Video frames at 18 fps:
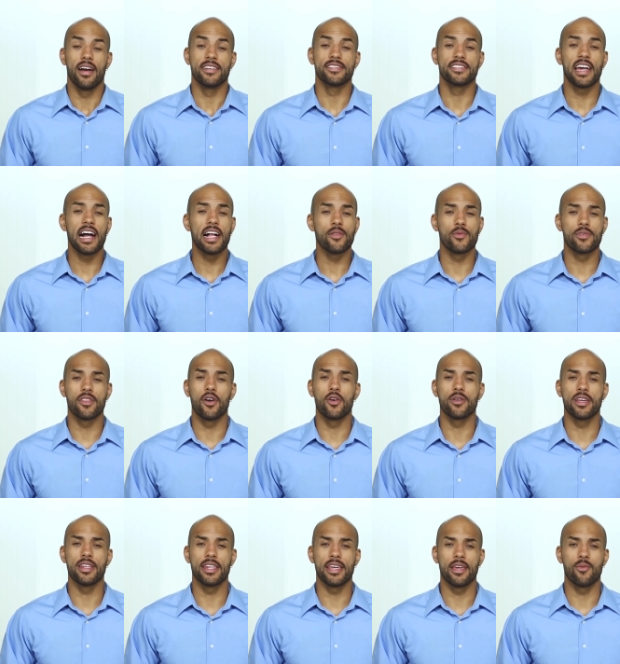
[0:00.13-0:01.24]
A child with
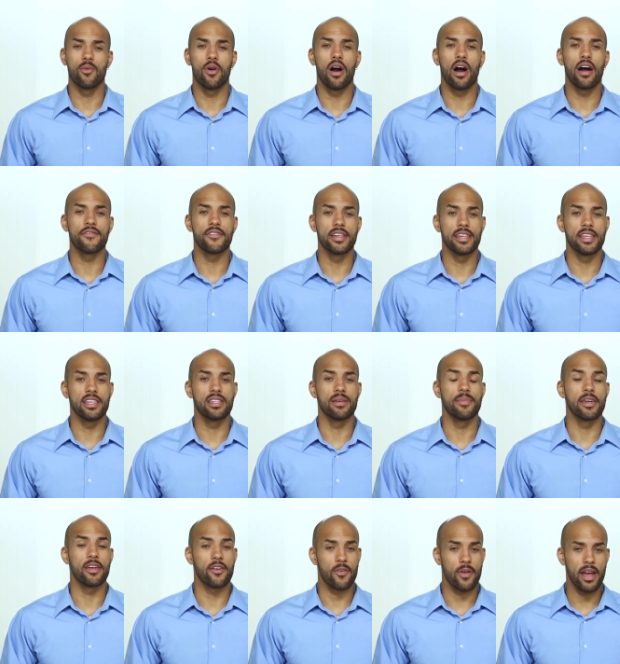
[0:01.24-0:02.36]
ODD will often need to be
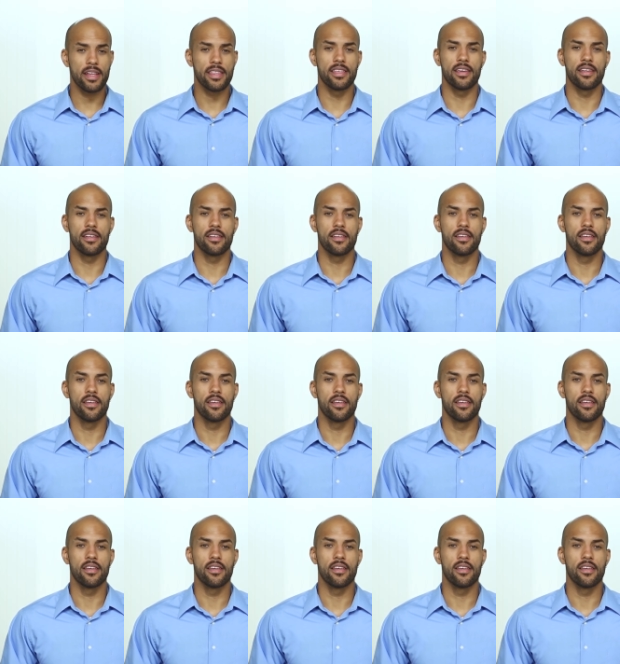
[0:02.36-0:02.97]
corrected.